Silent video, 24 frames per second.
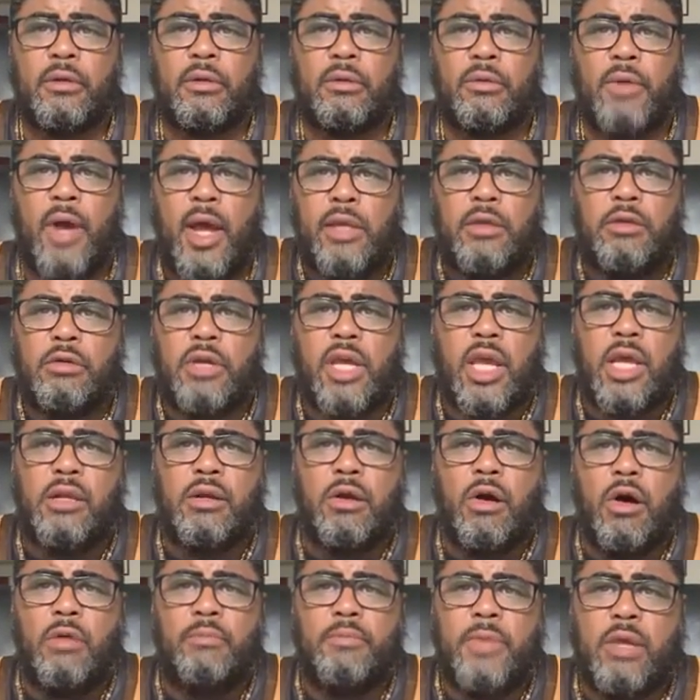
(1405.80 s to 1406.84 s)
Why you getting
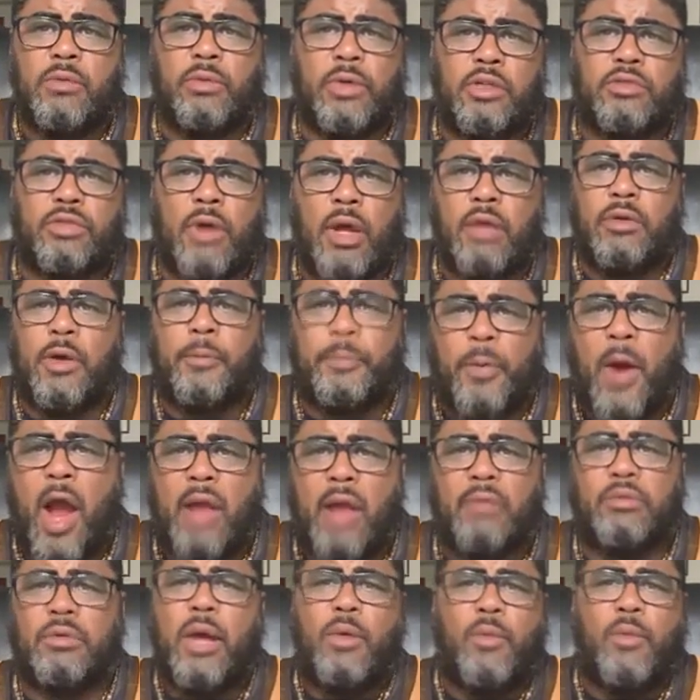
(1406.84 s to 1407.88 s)
on me? What's wrong your
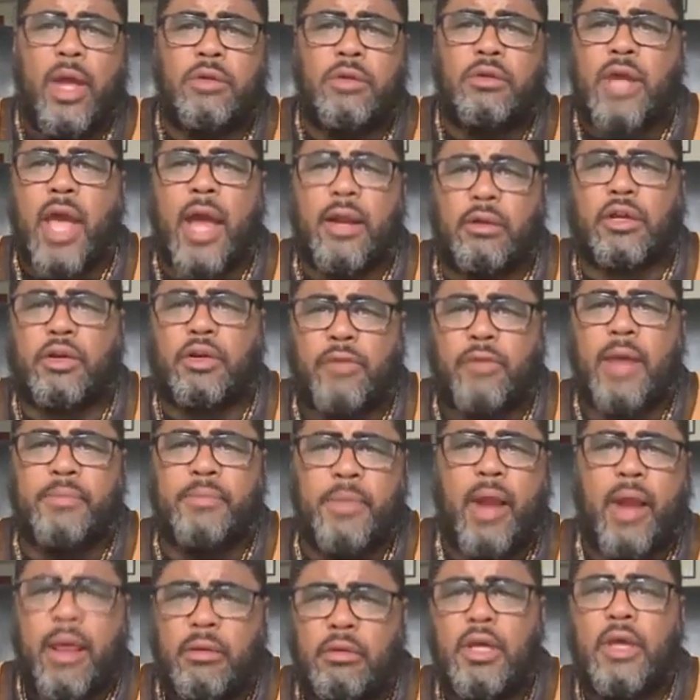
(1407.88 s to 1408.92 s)
problem? Why, why you gotta correct
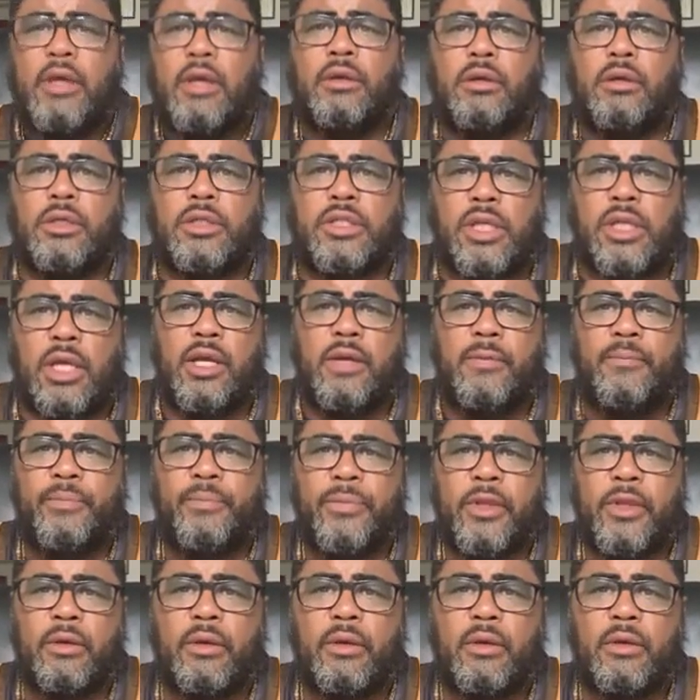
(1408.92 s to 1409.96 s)
me that? You see?
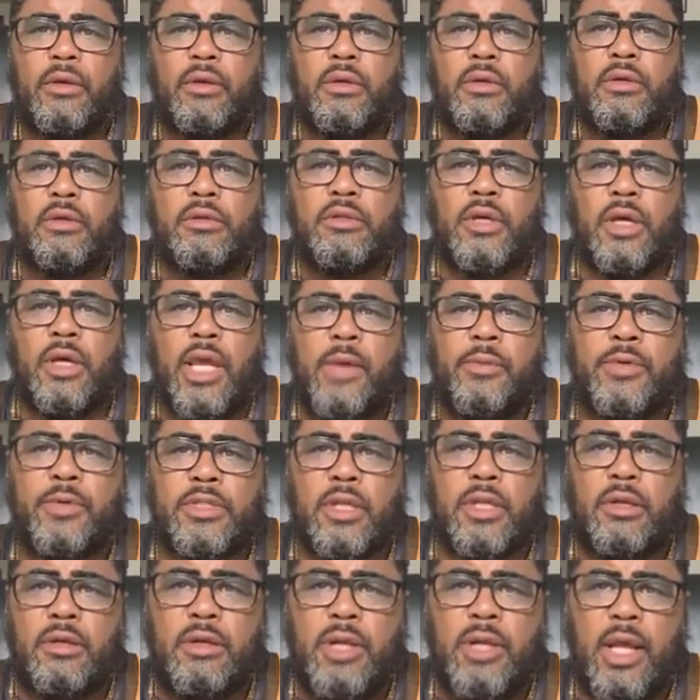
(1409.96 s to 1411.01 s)
So he was
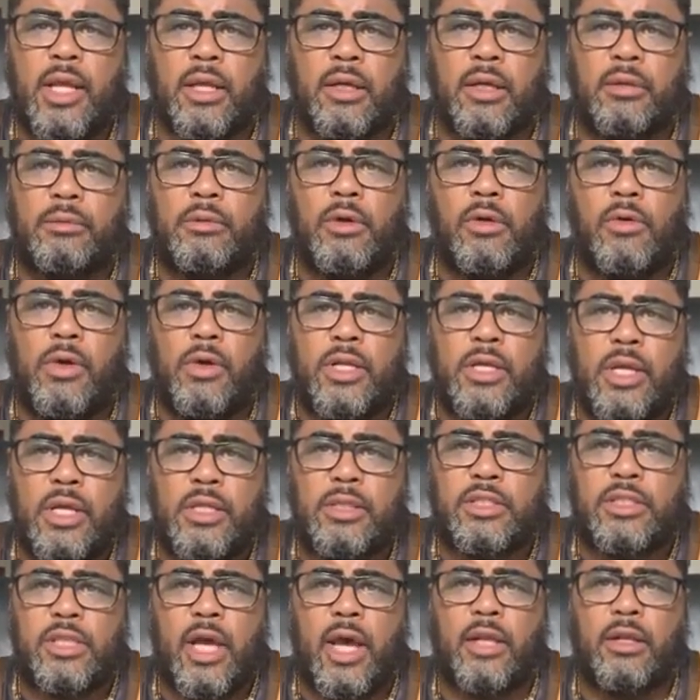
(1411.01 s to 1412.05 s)
a nigga on the
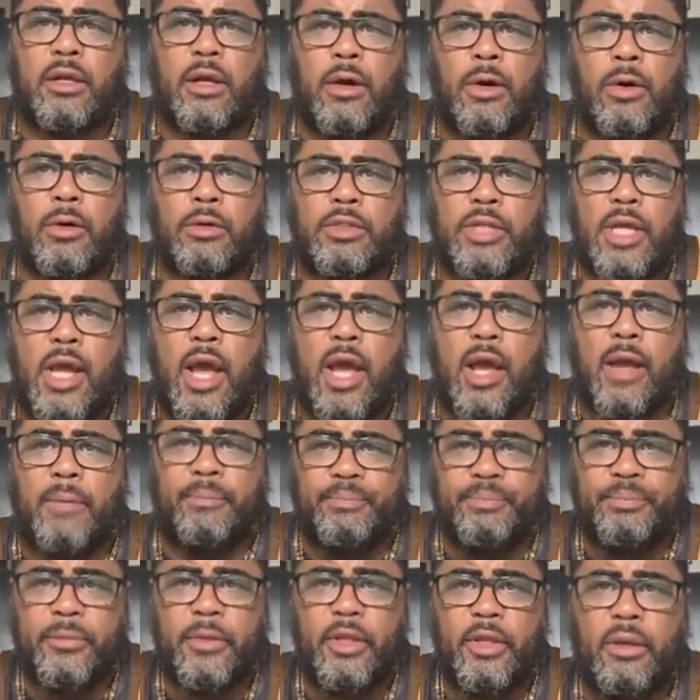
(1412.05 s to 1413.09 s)
inside the whole time.
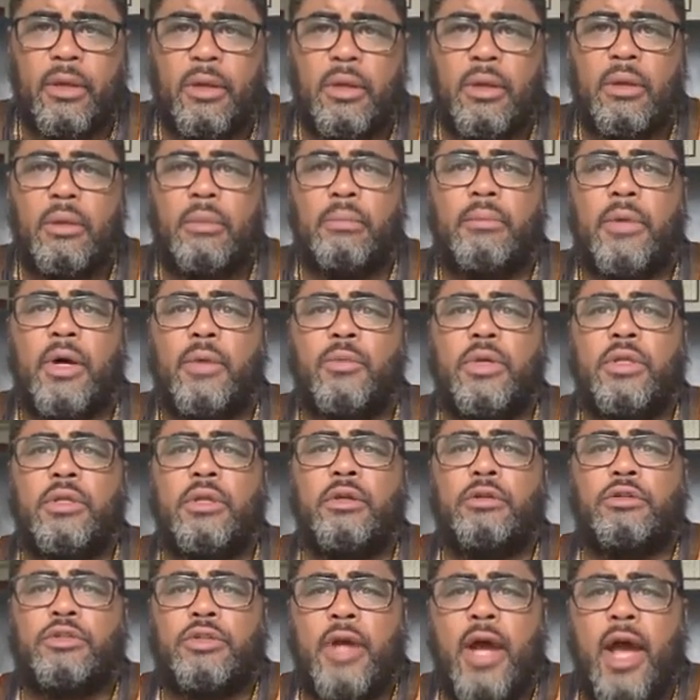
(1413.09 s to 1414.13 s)
But when
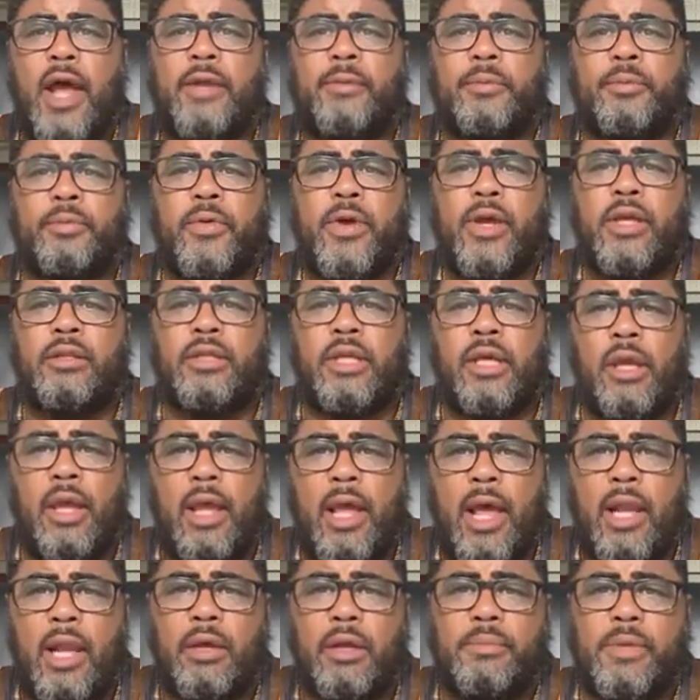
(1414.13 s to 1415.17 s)
you try to bring the
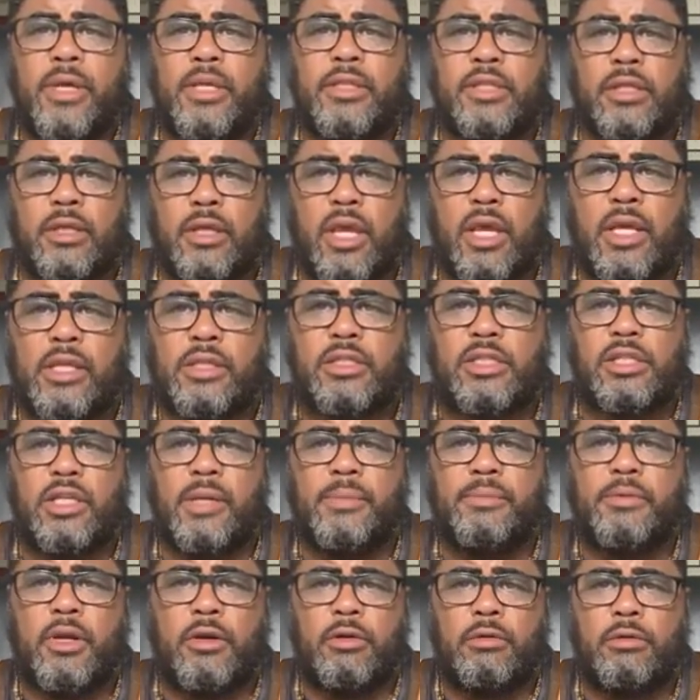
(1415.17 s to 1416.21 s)
elements against
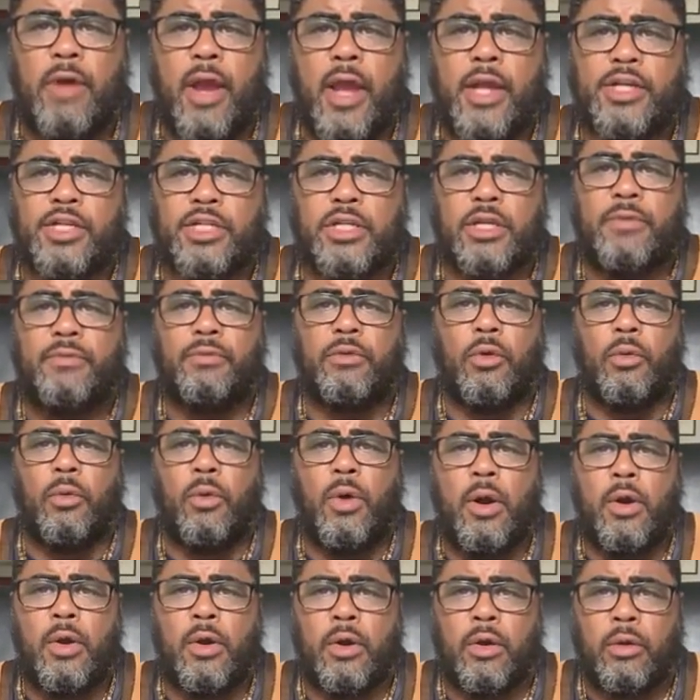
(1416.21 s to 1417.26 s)
him, correction, the
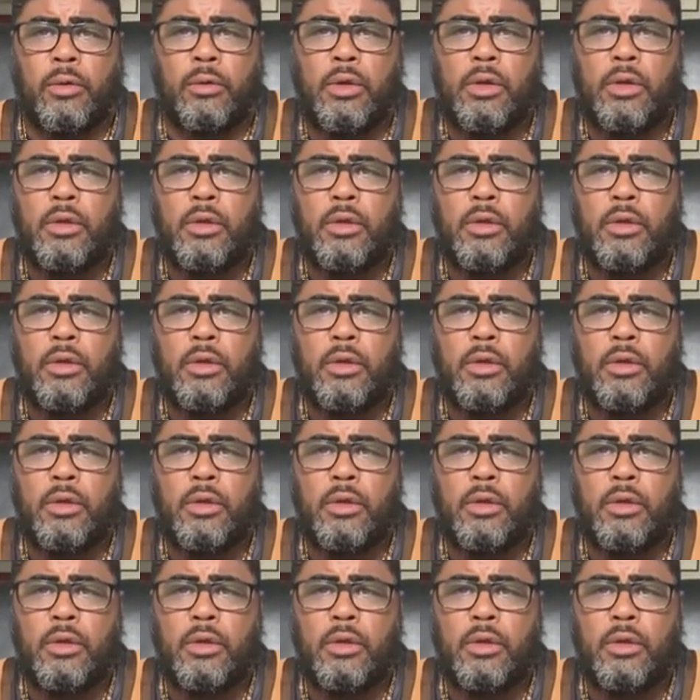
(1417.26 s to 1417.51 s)
word,